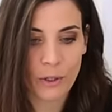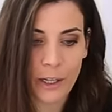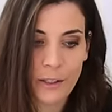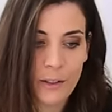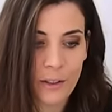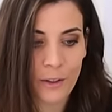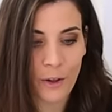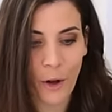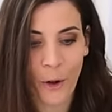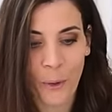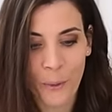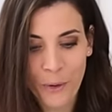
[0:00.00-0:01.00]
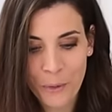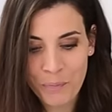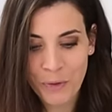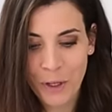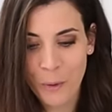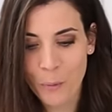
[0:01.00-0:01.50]
one I didn't know
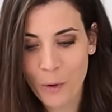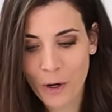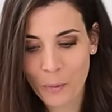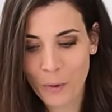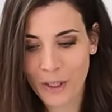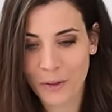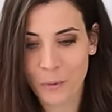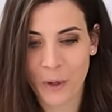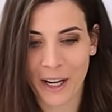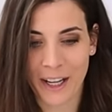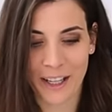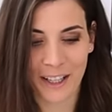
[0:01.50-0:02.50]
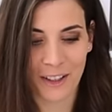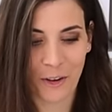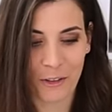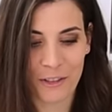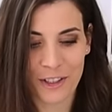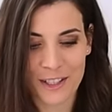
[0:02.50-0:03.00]
what went where, and
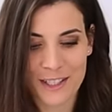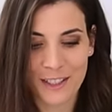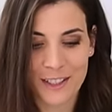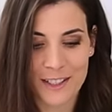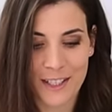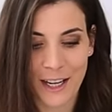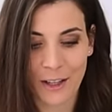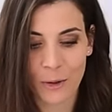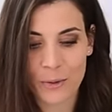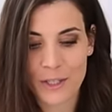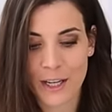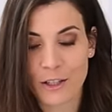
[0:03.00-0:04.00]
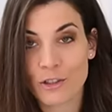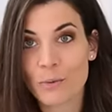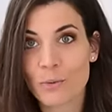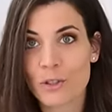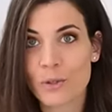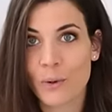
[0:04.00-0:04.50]
obviously this yellow
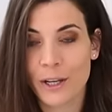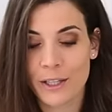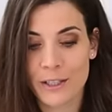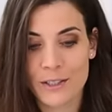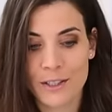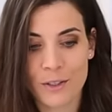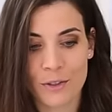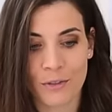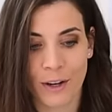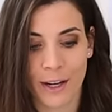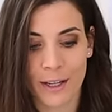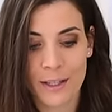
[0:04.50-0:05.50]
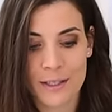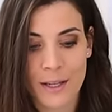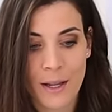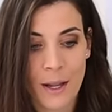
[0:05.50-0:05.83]
section was quite easy to find,